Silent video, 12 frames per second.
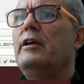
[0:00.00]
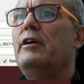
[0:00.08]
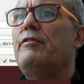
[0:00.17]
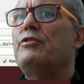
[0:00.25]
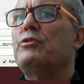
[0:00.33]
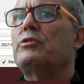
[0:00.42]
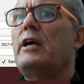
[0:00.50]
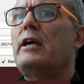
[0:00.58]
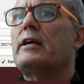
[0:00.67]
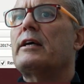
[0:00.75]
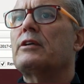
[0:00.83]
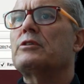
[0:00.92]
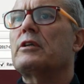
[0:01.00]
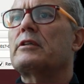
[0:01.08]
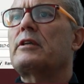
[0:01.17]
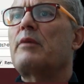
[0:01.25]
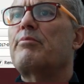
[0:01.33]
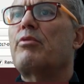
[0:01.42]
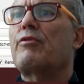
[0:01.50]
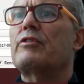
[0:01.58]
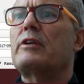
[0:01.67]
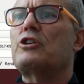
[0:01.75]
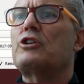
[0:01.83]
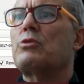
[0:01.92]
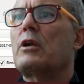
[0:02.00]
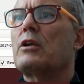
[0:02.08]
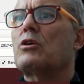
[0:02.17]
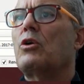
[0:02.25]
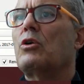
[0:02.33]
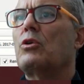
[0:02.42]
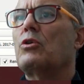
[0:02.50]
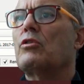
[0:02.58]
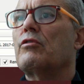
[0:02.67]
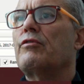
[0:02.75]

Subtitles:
if you take another type of natural color.